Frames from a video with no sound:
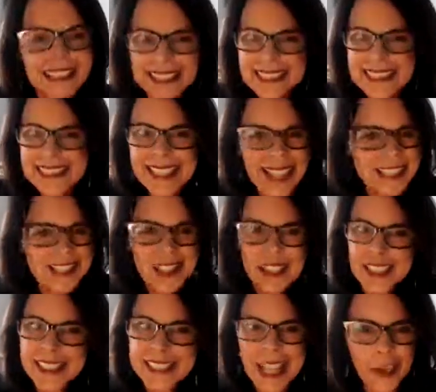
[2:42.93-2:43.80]
that's
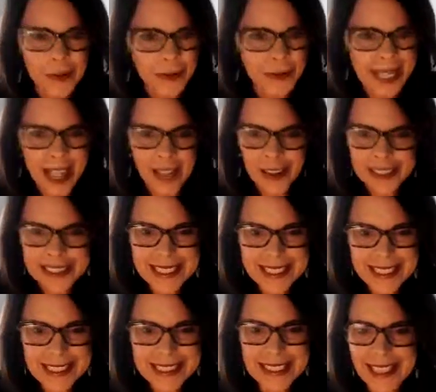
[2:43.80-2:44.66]
just not
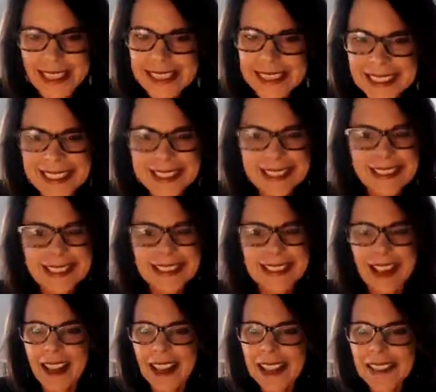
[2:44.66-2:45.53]
reality. Kindness is
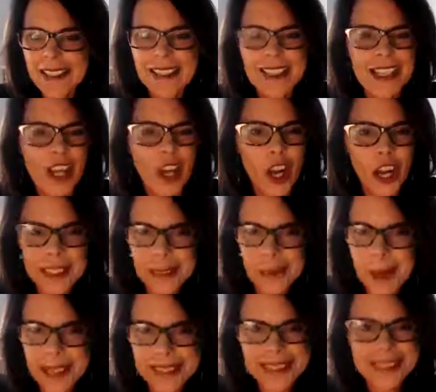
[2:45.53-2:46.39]
not
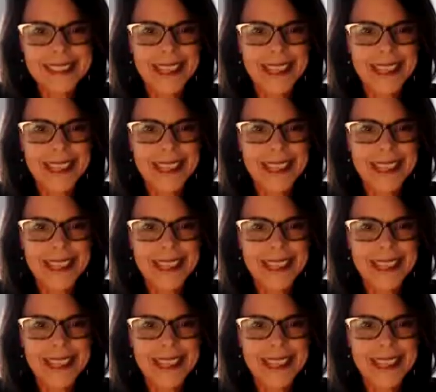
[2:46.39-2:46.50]
automatic.